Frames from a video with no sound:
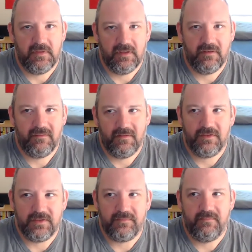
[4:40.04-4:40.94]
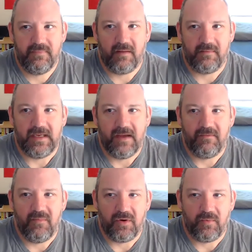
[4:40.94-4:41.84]
you should probably
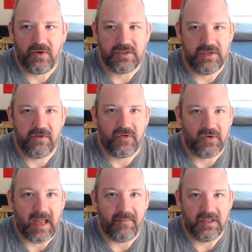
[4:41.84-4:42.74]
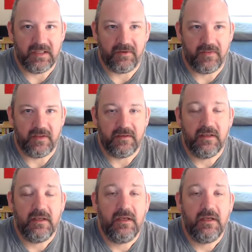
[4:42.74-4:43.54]
have more words in your vocabulary than